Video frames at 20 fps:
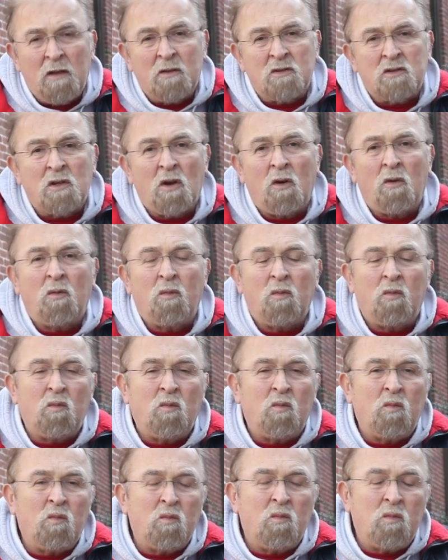So
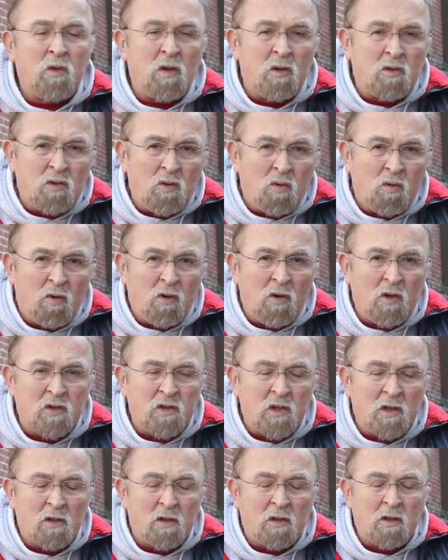the
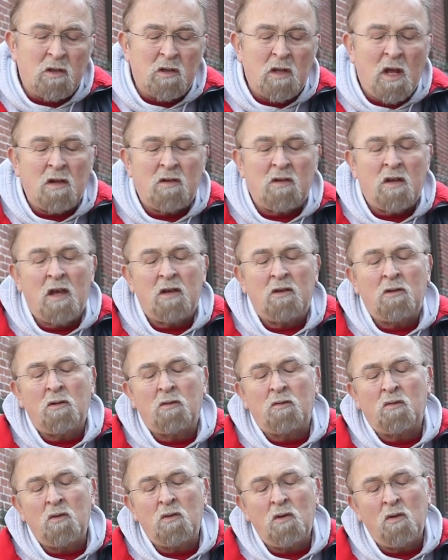tours that they take you
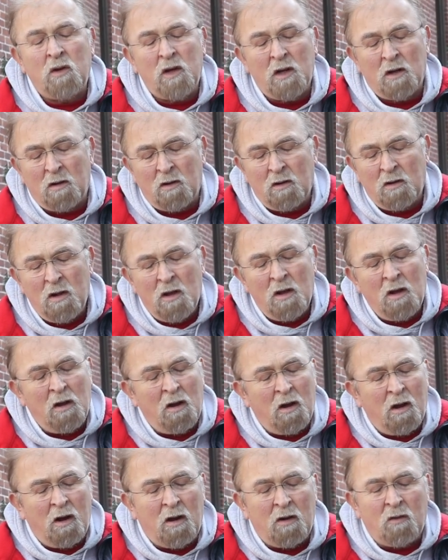through here
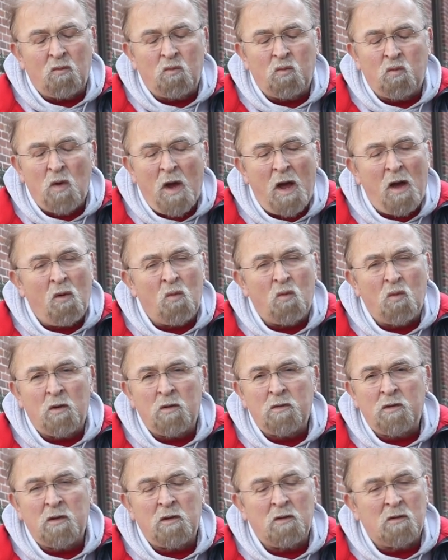are well
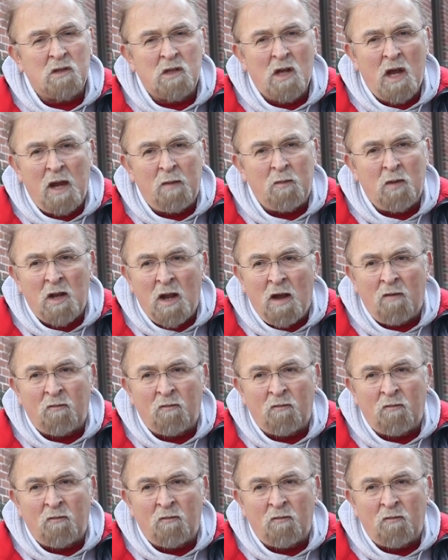worth your time and